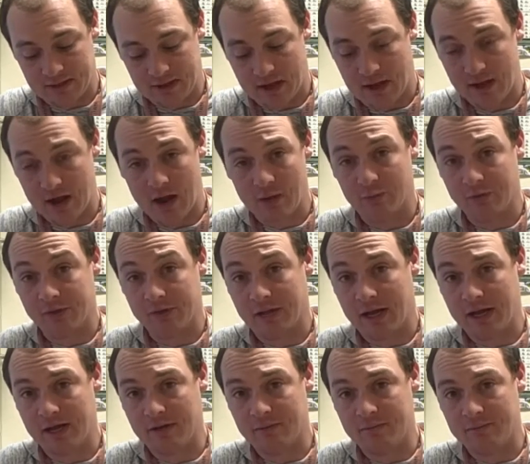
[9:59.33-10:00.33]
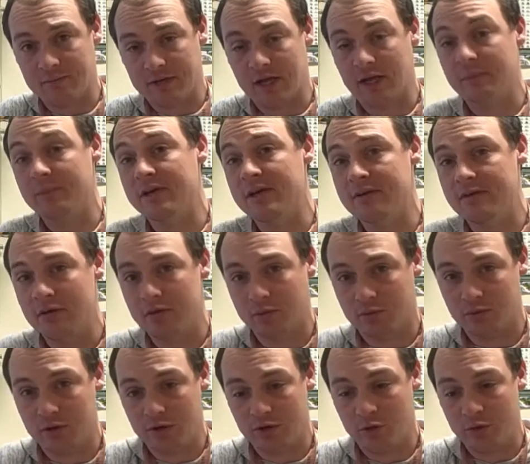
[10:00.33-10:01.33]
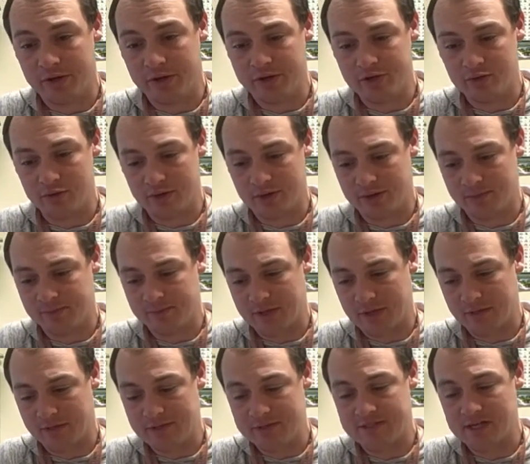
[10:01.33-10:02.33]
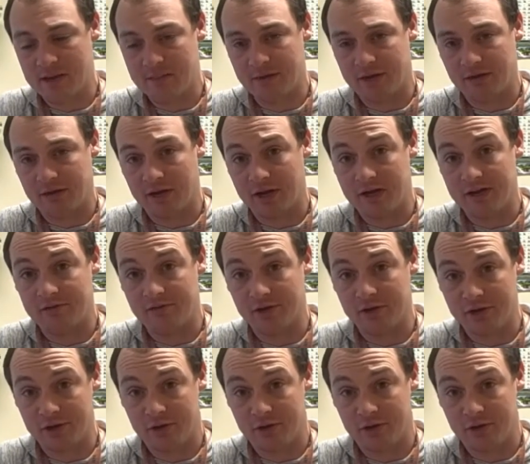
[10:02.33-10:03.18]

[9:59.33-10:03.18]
I really like them. Now let me give you a quick trick. Now these come in a lot of different